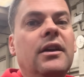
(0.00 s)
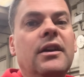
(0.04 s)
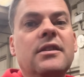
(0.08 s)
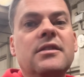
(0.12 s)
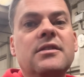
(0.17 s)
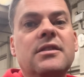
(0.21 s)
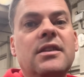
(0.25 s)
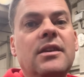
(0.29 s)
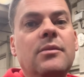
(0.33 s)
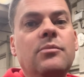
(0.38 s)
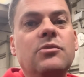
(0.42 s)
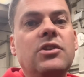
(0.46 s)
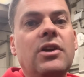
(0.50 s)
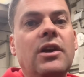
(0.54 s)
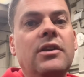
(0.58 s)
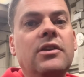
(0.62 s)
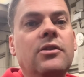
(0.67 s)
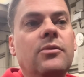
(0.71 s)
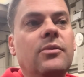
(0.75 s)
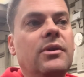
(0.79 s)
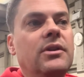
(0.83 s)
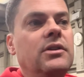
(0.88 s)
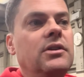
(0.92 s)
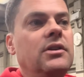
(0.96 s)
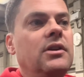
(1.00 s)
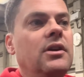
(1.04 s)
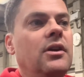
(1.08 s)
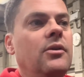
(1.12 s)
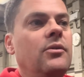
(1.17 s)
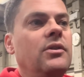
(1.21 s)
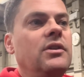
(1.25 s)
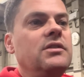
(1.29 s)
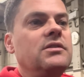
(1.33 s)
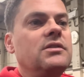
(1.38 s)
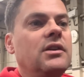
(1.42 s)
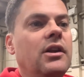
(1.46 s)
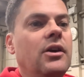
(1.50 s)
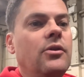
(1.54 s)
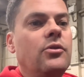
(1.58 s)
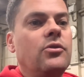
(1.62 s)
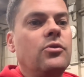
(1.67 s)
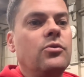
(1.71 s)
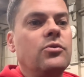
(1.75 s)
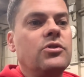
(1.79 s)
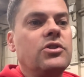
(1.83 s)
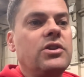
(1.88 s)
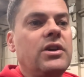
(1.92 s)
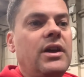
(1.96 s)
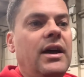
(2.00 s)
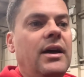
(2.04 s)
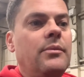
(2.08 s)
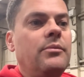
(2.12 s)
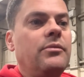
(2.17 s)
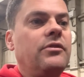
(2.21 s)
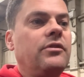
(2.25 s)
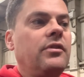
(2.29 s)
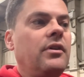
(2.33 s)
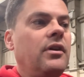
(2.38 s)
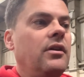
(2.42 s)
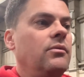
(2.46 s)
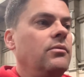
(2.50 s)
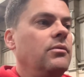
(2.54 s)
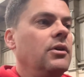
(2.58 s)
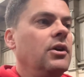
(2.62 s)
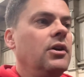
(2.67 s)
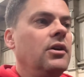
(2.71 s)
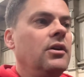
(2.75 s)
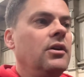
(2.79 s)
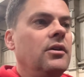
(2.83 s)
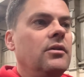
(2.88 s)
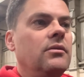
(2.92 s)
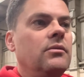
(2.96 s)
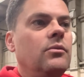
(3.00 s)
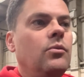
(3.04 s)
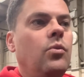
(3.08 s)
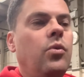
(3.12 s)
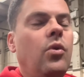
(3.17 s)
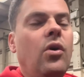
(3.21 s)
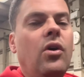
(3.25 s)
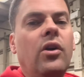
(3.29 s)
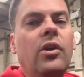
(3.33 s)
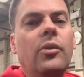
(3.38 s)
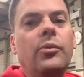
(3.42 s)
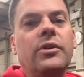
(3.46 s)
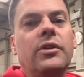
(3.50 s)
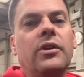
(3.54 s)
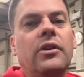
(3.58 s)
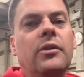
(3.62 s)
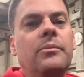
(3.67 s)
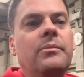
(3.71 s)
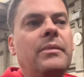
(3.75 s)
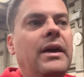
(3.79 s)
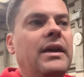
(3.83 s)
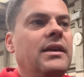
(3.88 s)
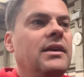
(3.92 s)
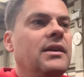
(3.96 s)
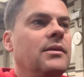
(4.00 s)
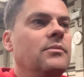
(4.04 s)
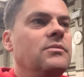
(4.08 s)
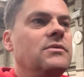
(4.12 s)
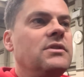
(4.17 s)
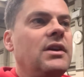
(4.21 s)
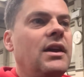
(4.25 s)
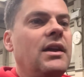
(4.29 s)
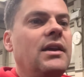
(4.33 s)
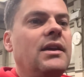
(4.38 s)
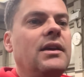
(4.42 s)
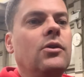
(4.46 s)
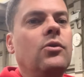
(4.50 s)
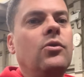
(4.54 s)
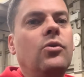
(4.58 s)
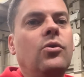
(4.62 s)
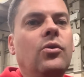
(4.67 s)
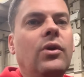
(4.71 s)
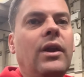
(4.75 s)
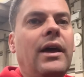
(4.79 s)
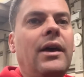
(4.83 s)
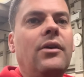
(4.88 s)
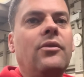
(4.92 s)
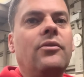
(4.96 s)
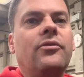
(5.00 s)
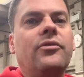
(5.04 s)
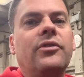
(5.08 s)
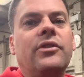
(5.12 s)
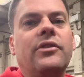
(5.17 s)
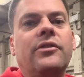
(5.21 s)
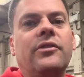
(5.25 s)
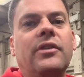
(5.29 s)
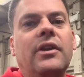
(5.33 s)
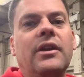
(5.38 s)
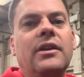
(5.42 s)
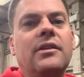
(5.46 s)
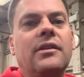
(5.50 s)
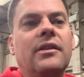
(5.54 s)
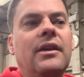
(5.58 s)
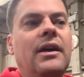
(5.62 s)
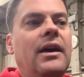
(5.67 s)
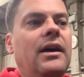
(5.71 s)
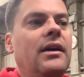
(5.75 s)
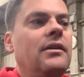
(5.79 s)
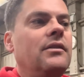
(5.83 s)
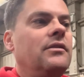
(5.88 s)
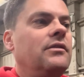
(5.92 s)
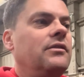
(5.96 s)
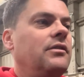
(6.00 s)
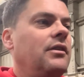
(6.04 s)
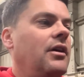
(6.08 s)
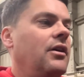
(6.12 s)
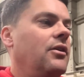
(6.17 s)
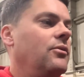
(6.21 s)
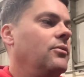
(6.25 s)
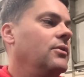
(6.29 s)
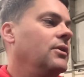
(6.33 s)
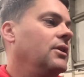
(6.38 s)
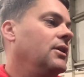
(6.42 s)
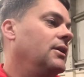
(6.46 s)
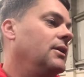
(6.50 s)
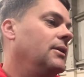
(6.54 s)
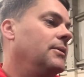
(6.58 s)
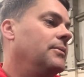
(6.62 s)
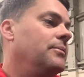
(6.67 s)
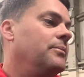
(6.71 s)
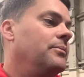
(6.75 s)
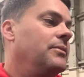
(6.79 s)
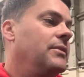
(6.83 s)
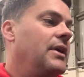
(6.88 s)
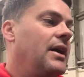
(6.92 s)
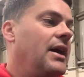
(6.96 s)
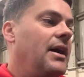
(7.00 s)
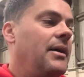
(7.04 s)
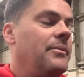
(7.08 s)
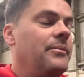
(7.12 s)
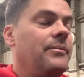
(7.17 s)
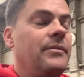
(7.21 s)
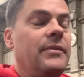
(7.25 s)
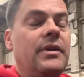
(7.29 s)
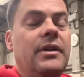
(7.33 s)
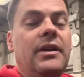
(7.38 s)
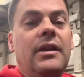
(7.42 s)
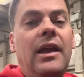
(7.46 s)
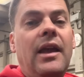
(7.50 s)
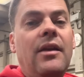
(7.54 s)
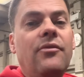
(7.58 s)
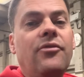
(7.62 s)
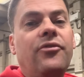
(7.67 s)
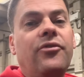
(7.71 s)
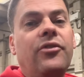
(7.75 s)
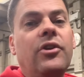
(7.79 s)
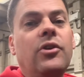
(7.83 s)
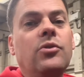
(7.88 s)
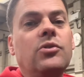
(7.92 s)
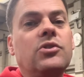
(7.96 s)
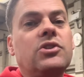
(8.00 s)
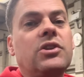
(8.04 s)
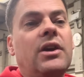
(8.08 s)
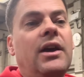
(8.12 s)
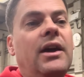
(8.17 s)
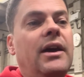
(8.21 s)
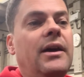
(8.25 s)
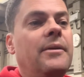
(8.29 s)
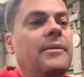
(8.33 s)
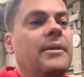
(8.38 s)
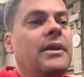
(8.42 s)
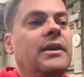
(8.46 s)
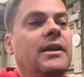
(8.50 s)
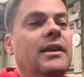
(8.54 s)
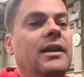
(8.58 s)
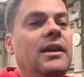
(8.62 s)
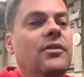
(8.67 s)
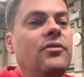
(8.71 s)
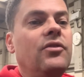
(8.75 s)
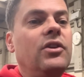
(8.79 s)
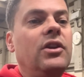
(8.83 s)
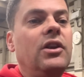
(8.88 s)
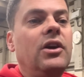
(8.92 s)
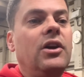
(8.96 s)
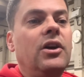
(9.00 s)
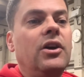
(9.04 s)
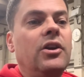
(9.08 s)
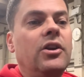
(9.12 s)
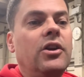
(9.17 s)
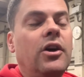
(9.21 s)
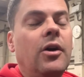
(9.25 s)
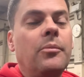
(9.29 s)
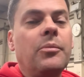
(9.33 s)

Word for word: Seemed genuine, you know, and he's a local chap, so why would I make him take it all out for the sake of that? So yeah, in future, you live and learn.